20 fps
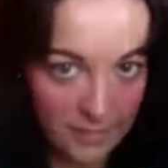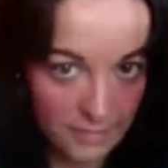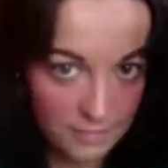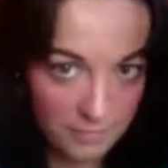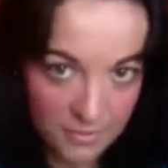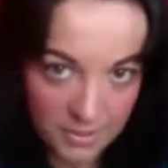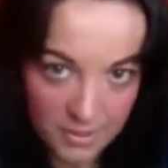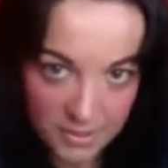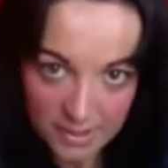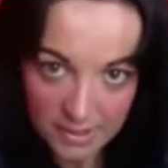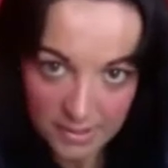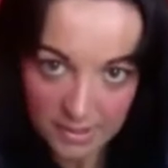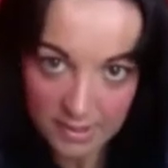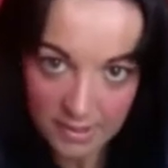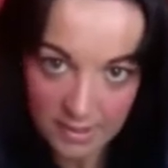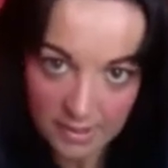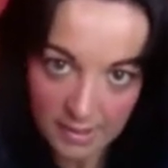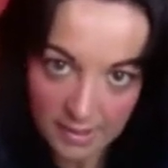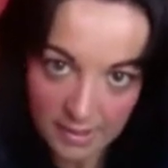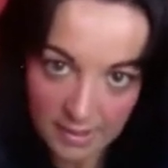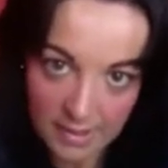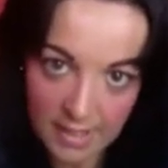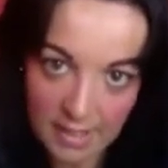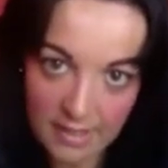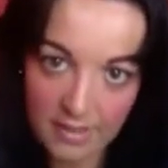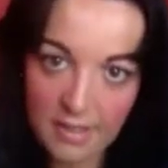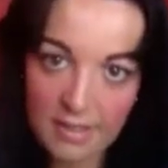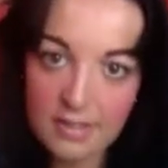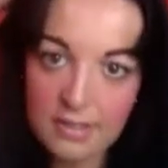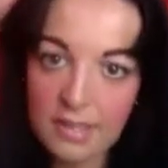Let me just get
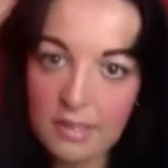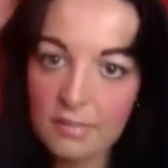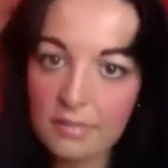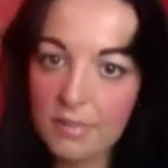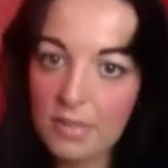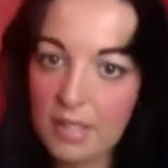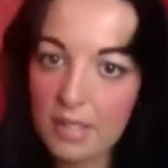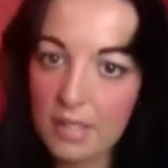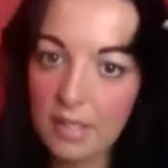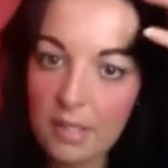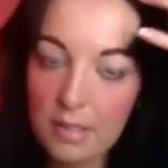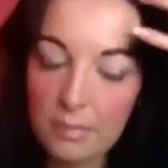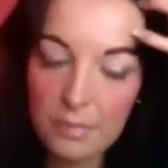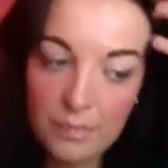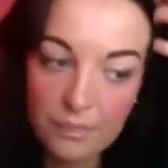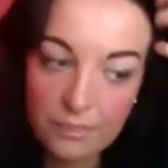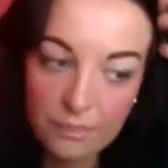that down with a clip.